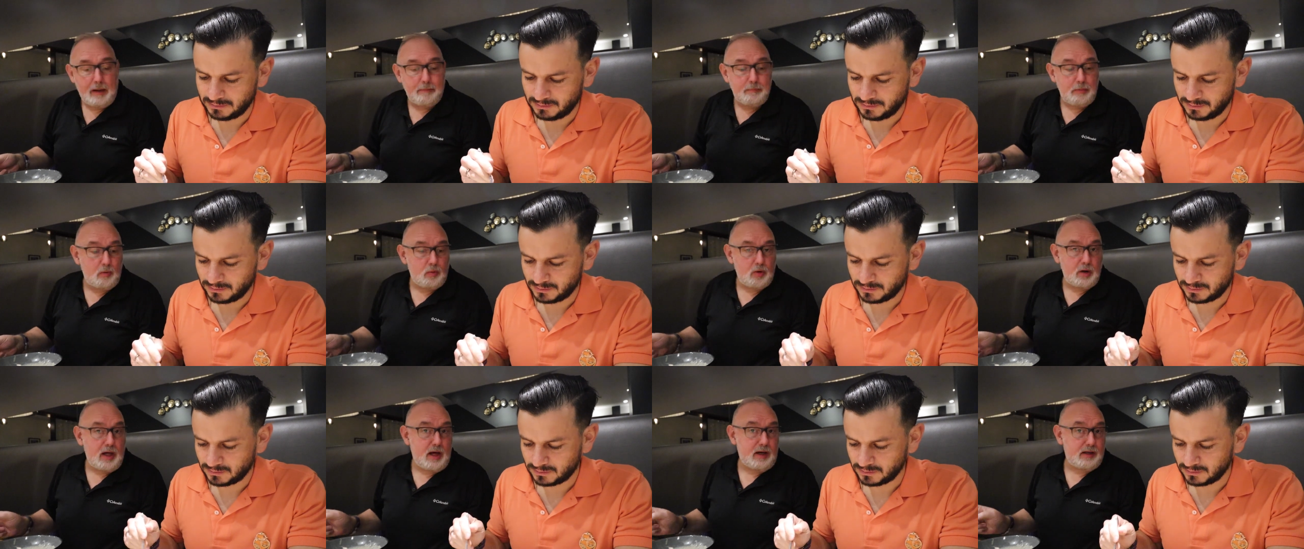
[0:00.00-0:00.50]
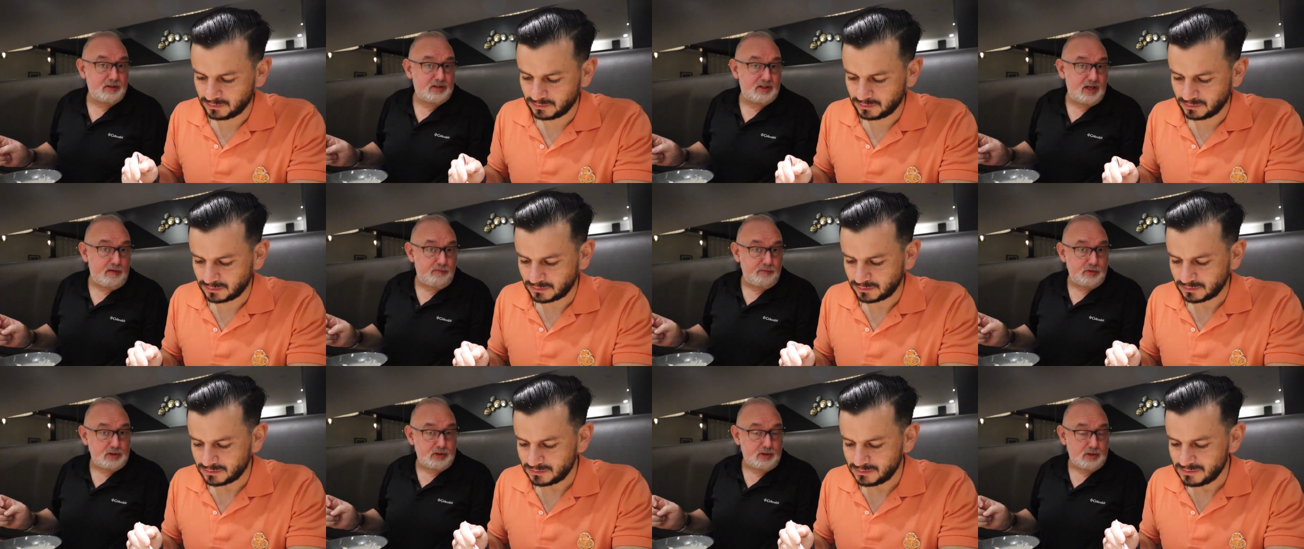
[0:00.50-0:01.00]
Speaker 1: But we're not in San
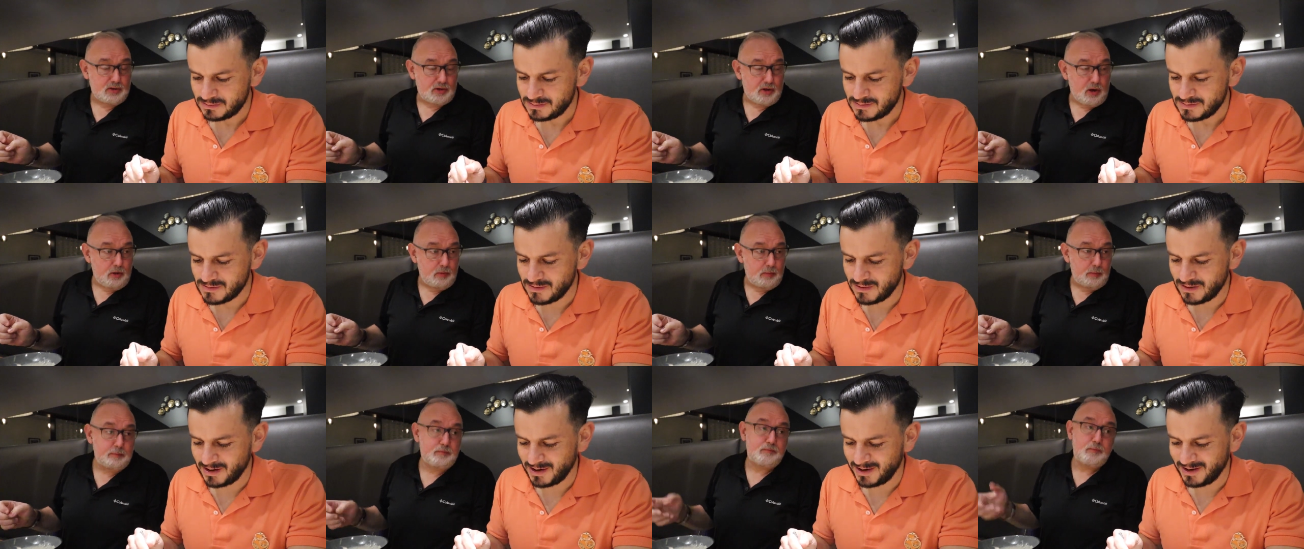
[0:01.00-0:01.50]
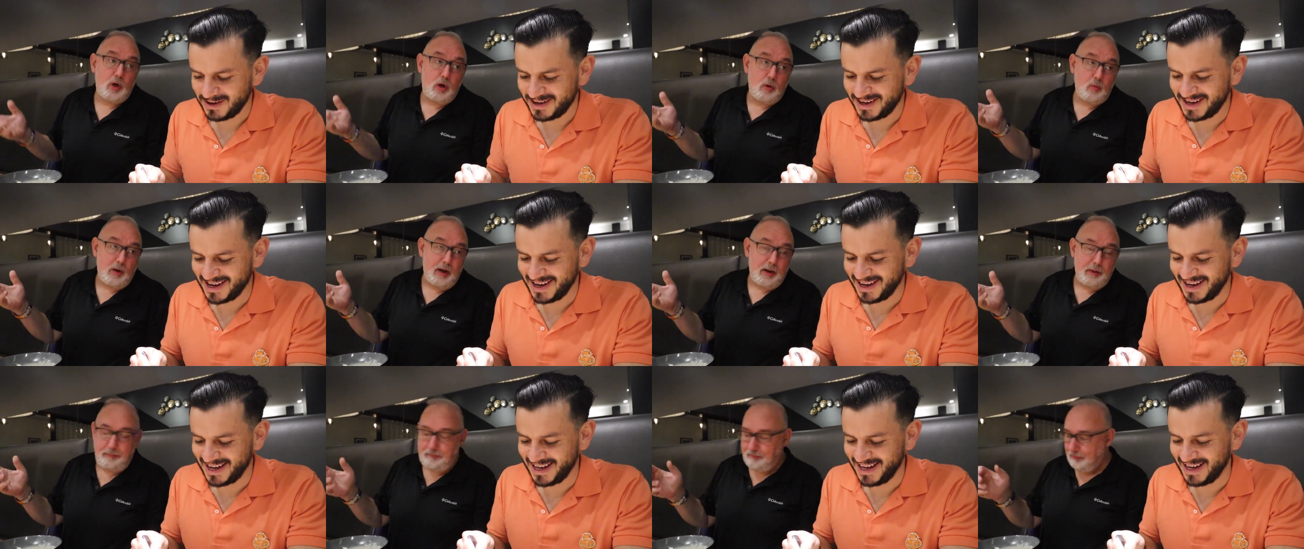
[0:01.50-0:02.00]
Francisco. Oh
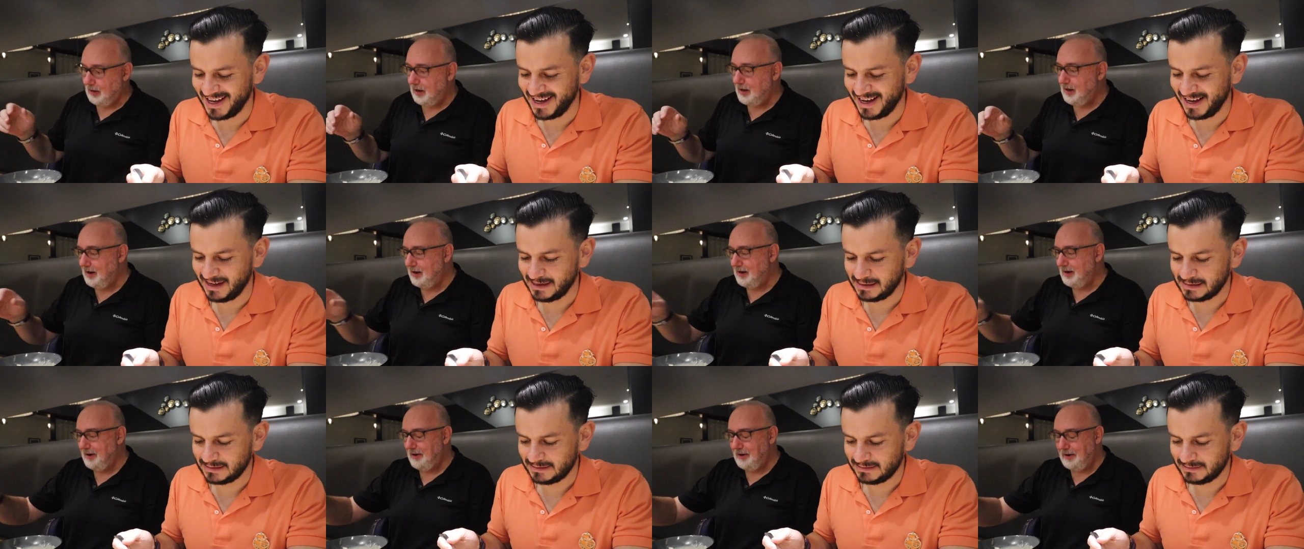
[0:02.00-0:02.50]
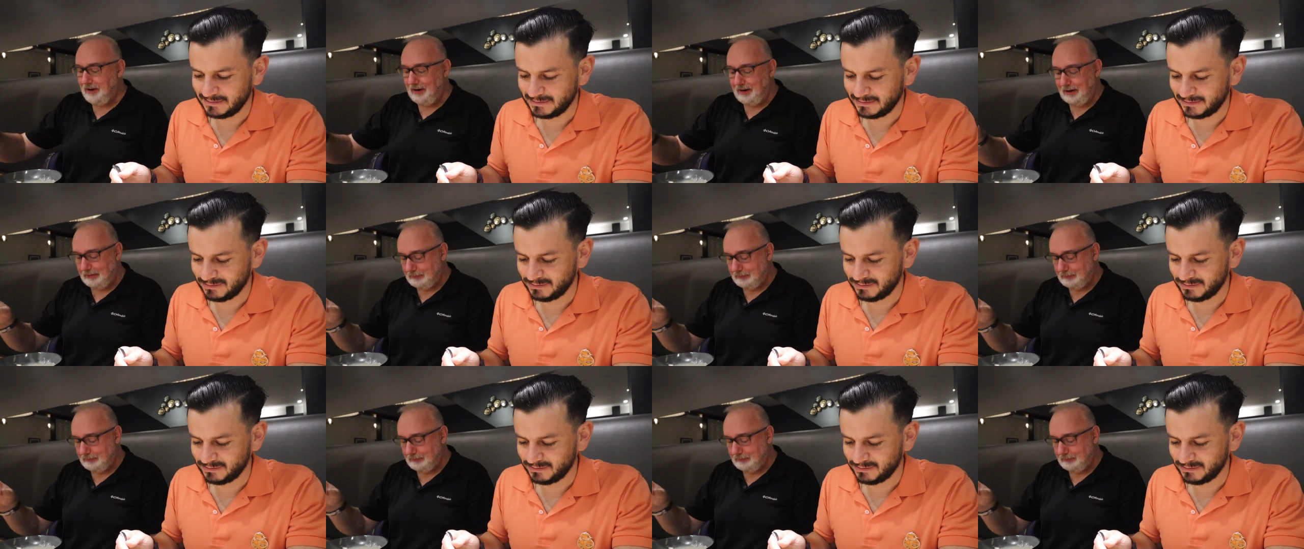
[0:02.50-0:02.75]
well.